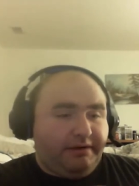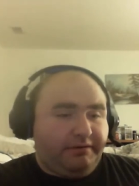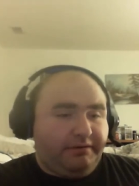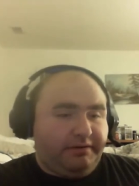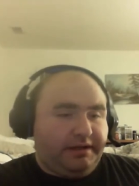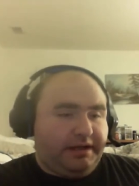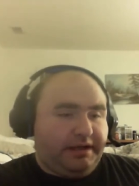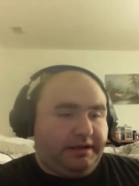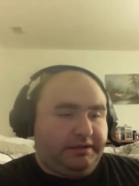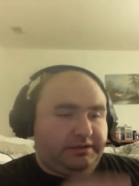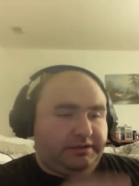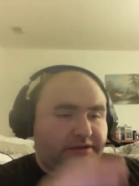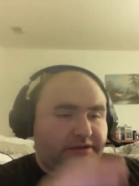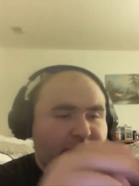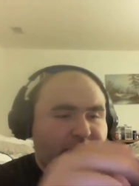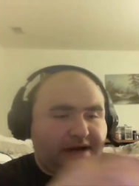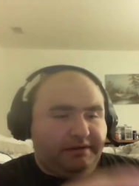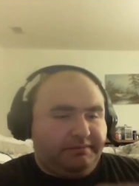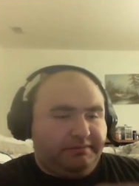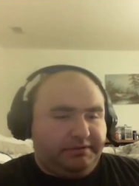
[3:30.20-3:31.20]
Wow, okay.
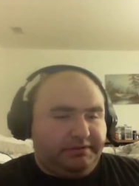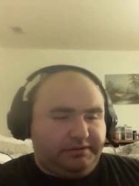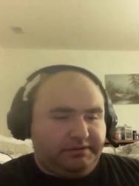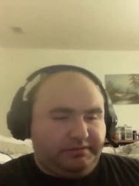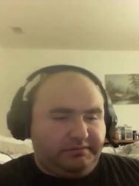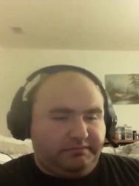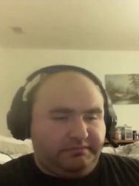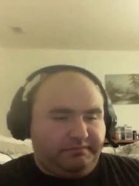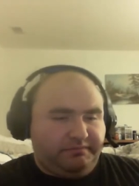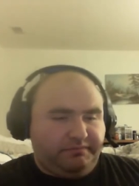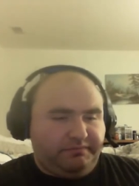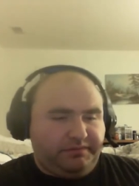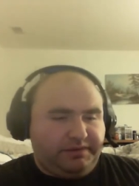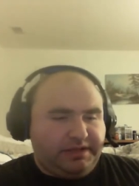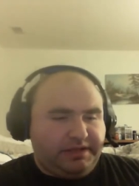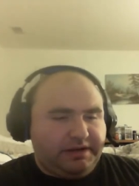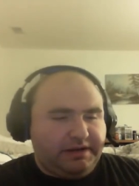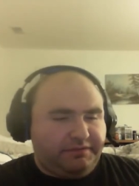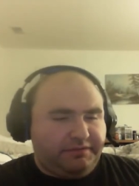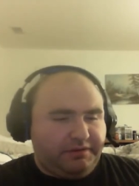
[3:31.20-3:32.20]
So I was
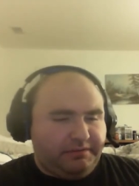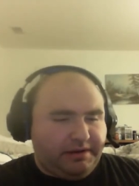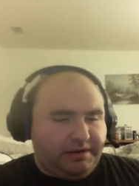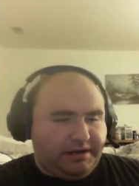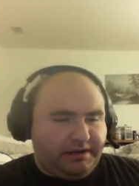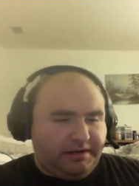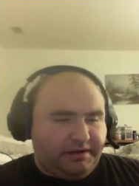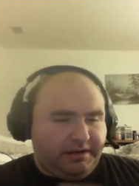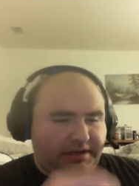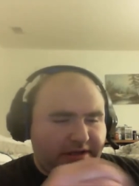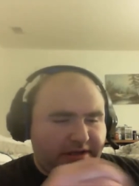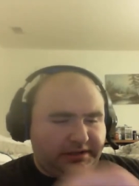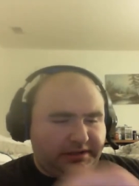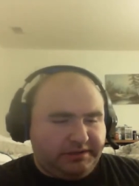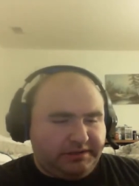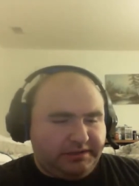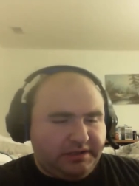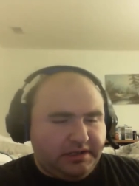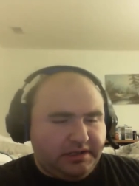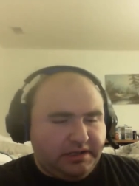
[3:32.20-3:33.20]
definitely right on
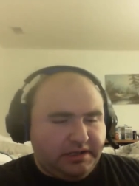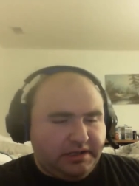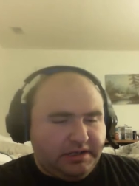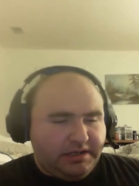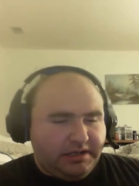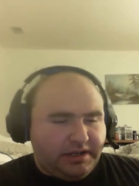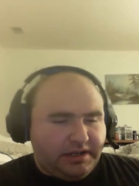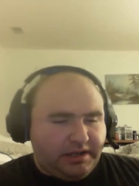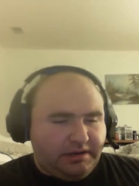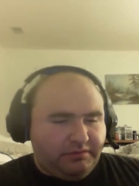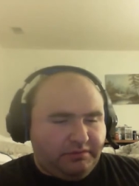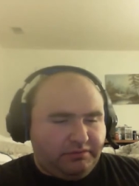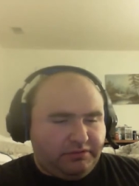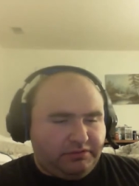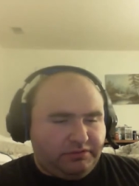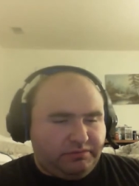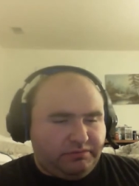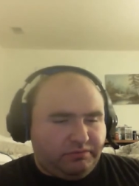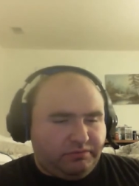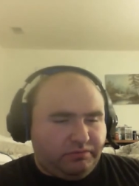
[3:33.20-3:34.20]
this. I
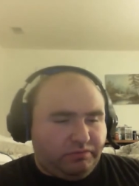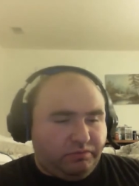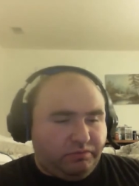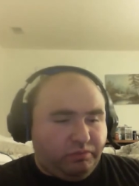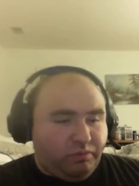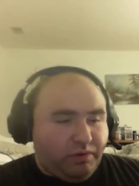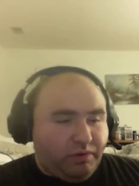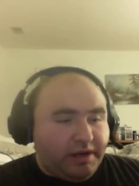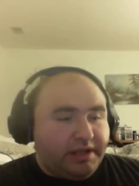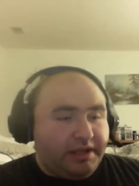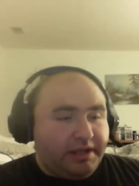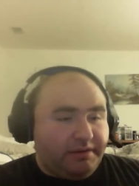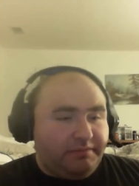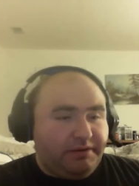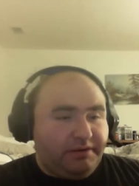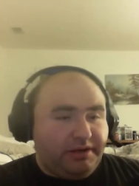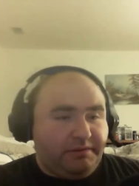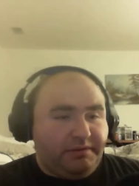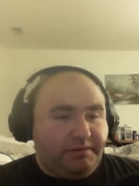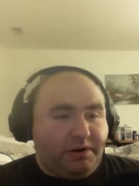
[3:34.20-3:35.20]
was
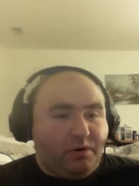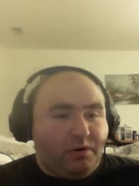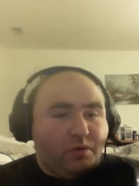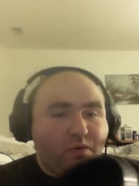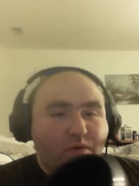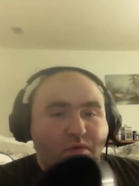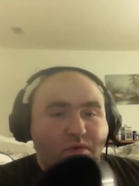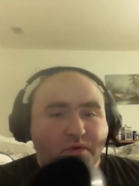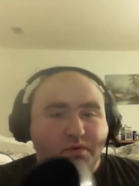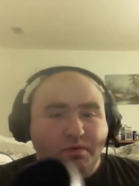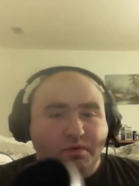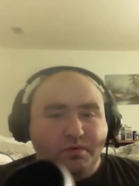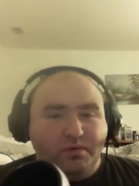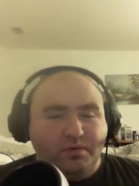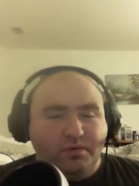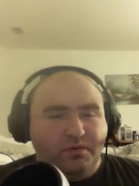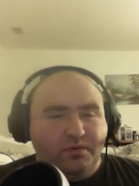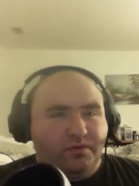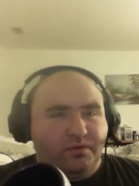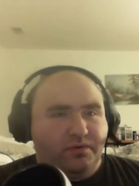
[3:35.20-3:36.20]
really, really right.
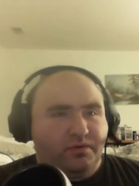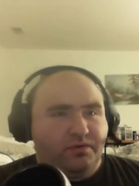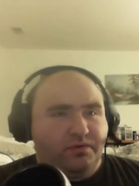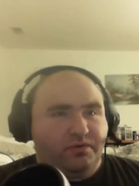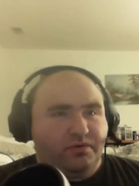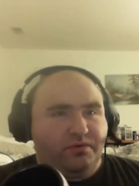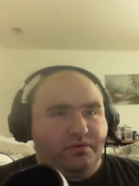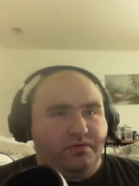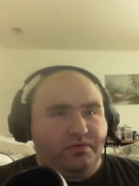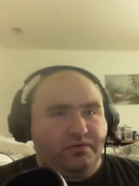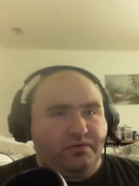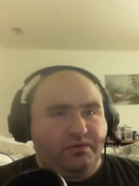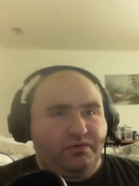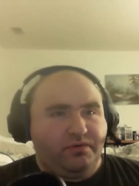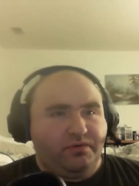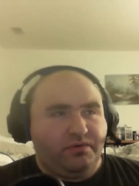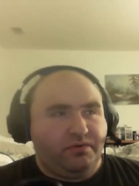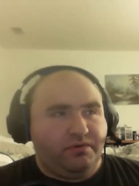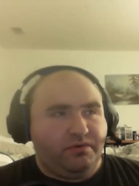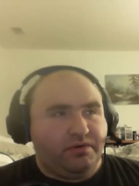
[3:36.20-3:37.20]

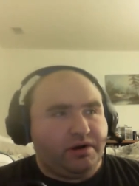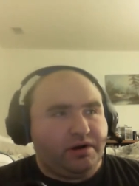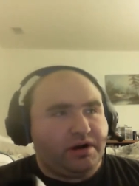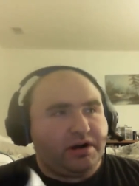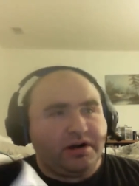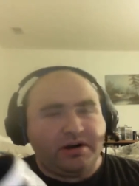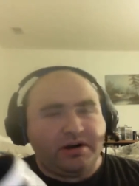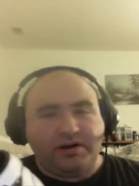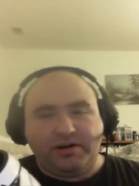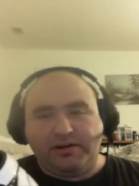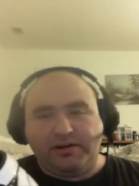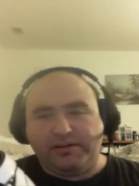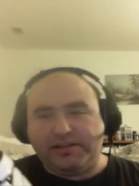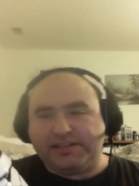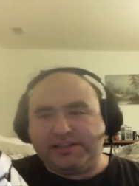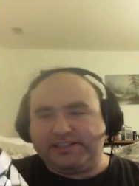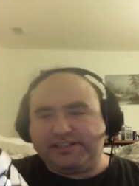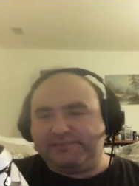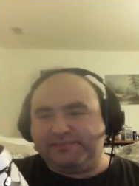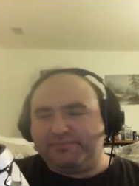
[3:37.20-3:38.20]
Ooh.
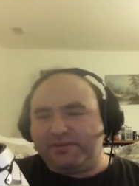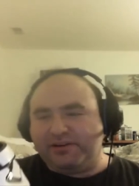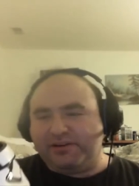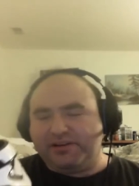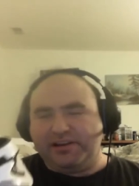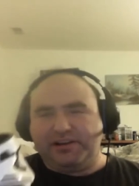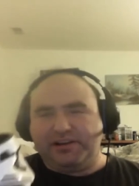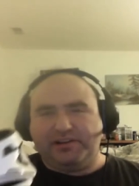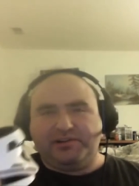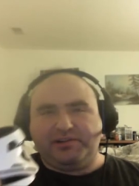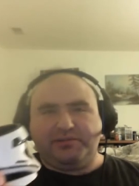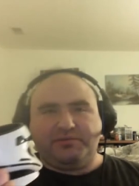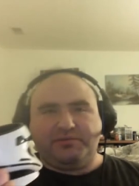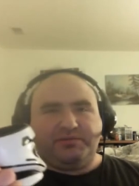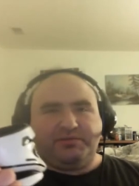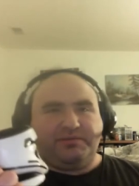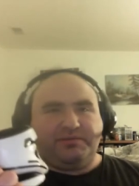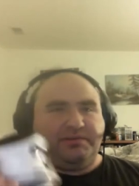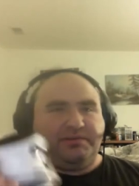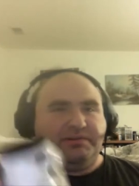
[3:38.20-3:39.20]
Oh, this is fucking
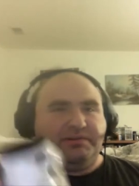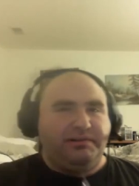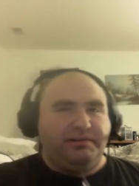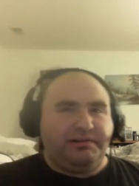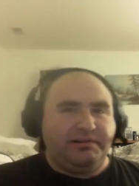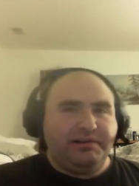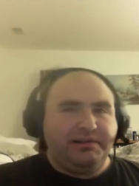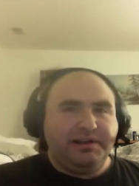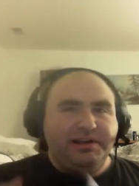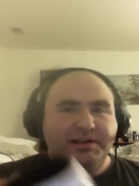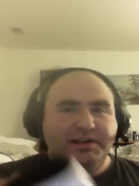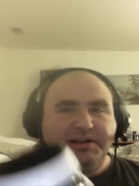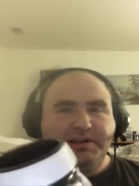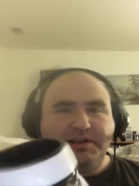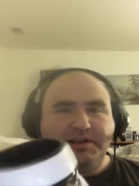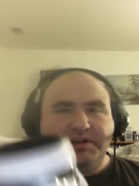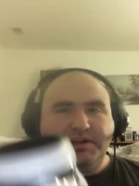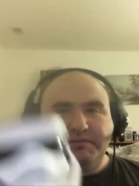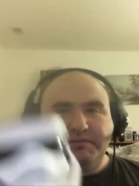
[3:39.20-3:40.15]
cool.